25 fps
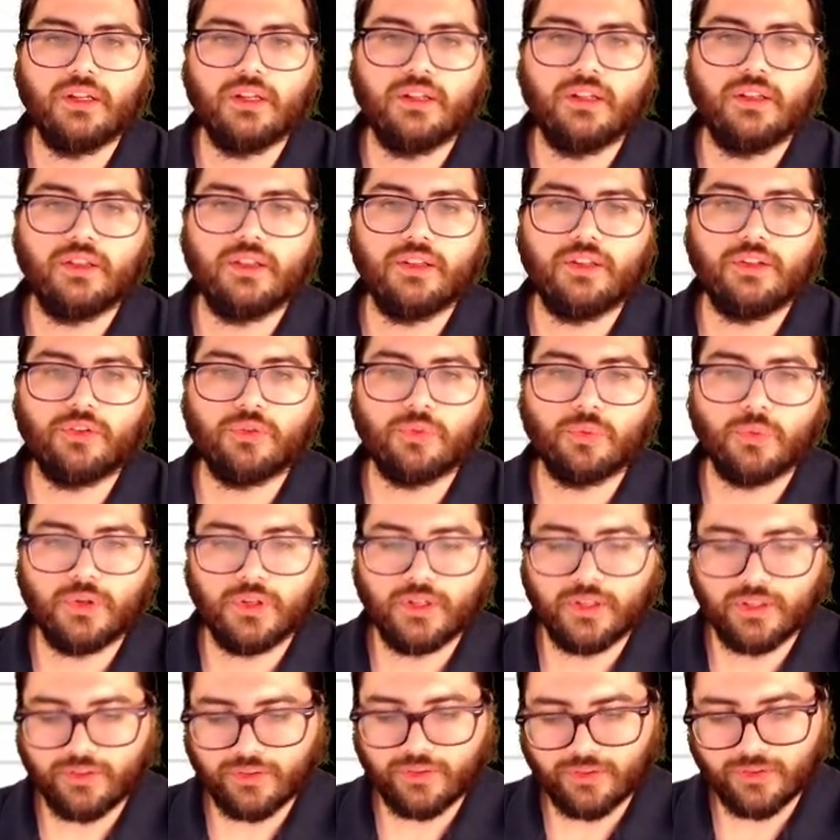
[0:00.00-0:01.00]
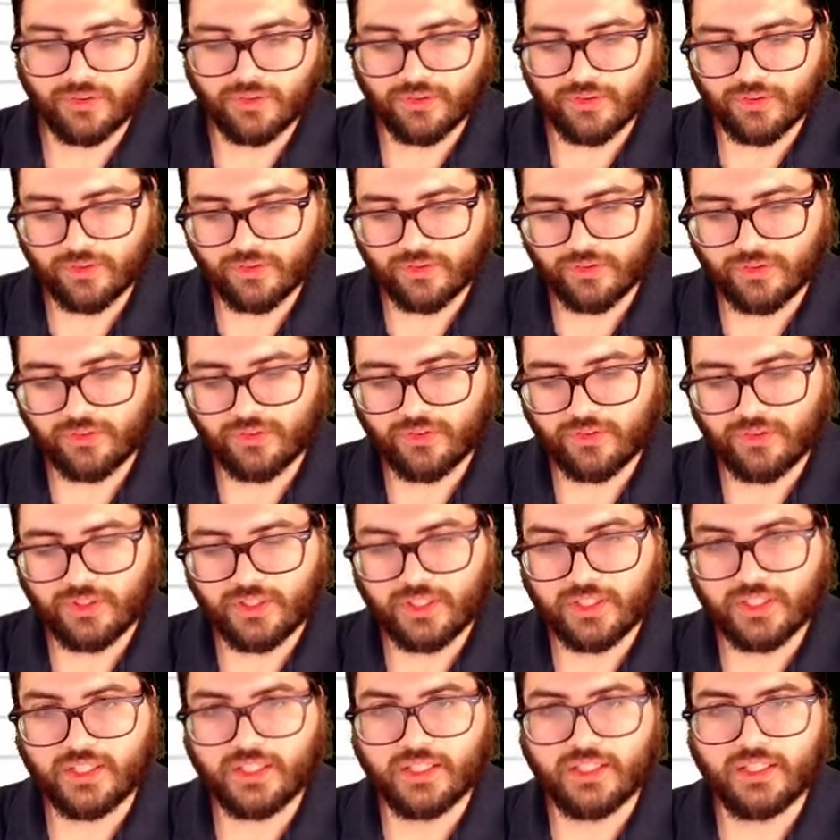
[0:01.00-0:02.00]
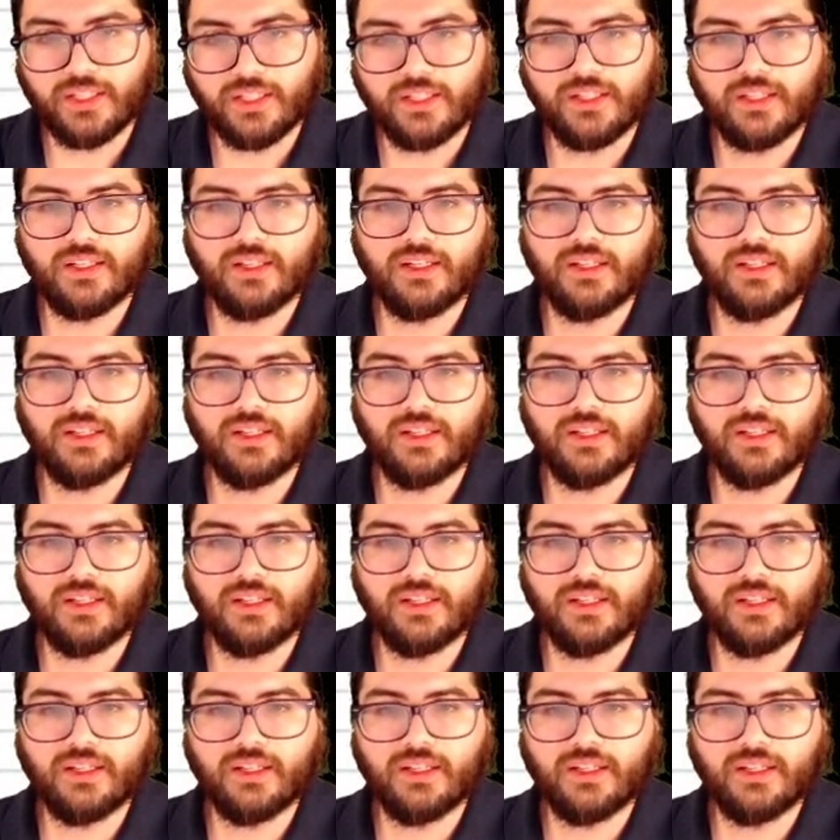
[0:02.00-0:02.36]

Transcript: This was Z.